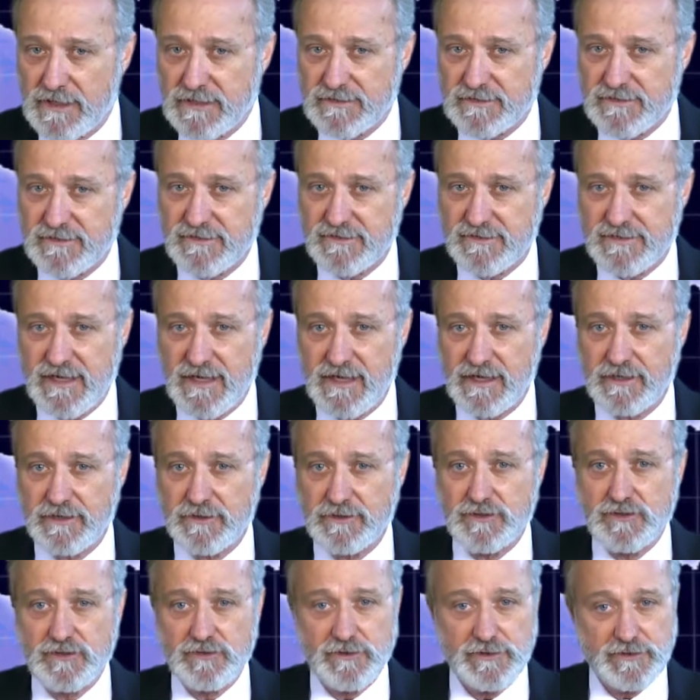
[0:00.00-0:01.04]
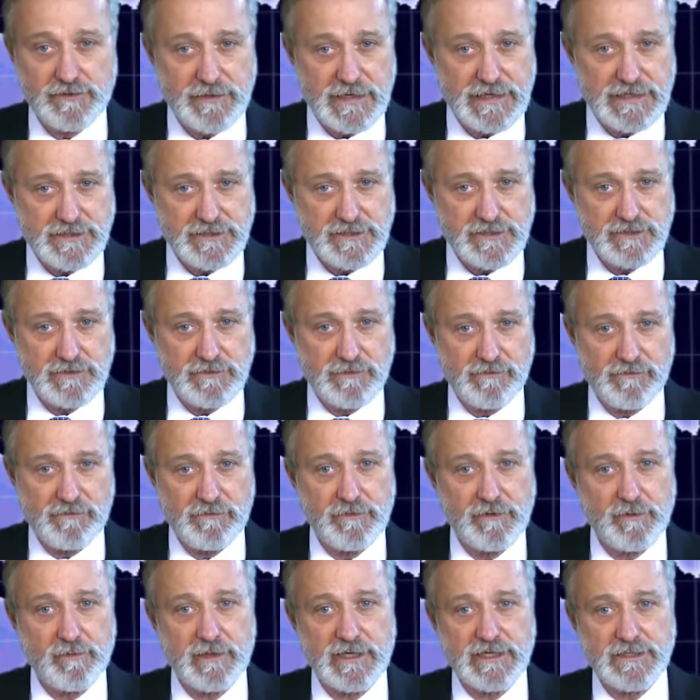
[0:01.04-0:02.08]
has decided to address
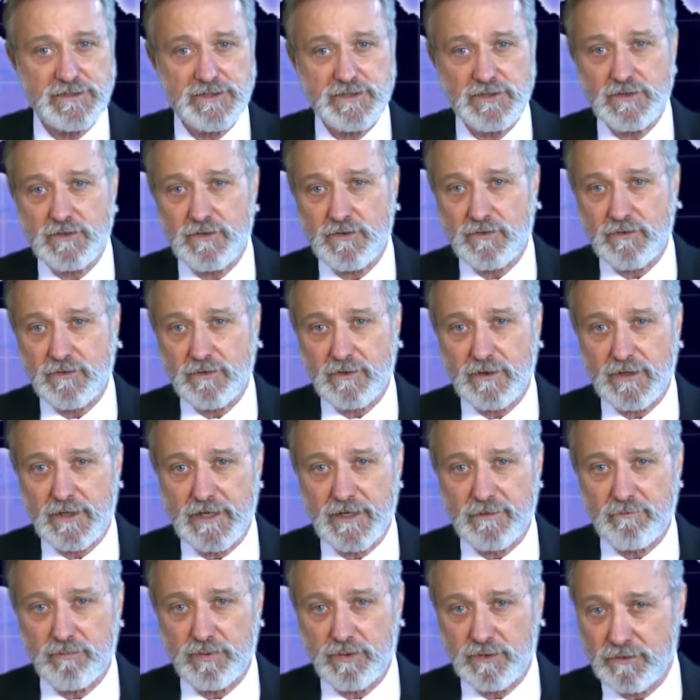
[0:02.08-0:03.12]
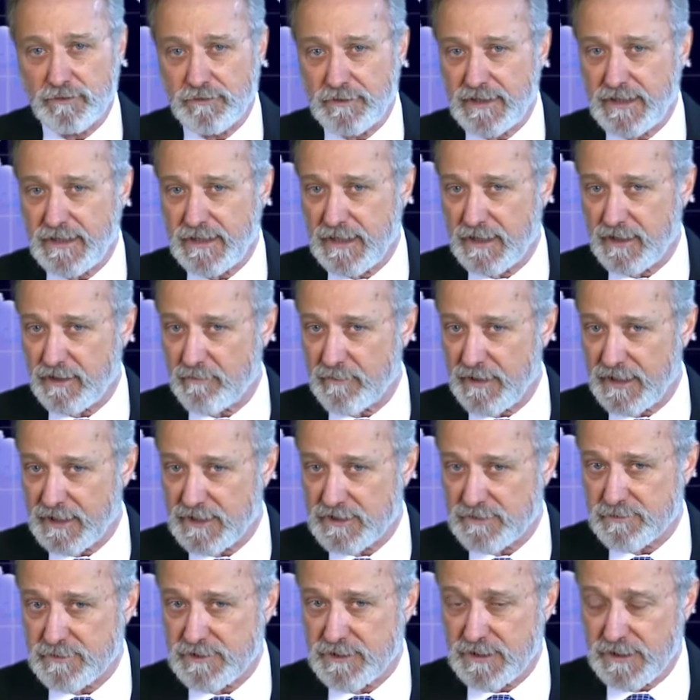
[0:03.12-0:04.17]
through the Bon Secours Employee Care
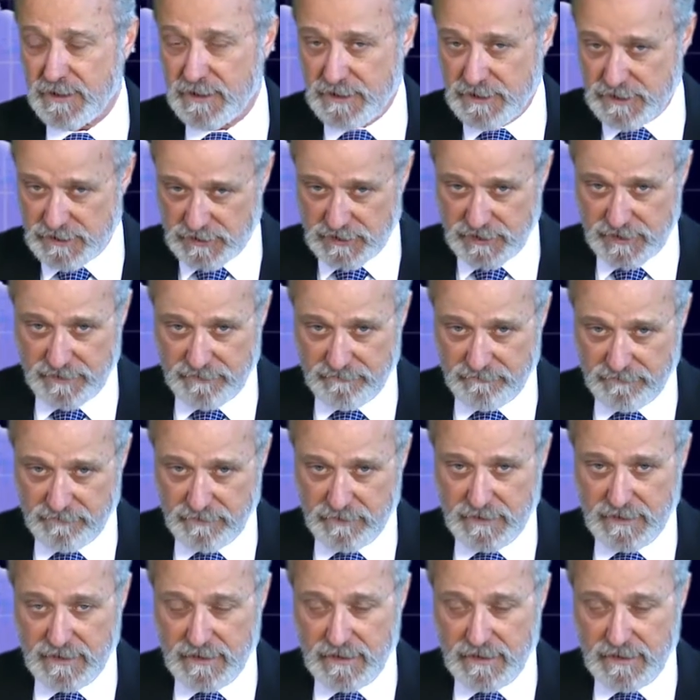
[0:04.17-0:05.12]
Management Initiative.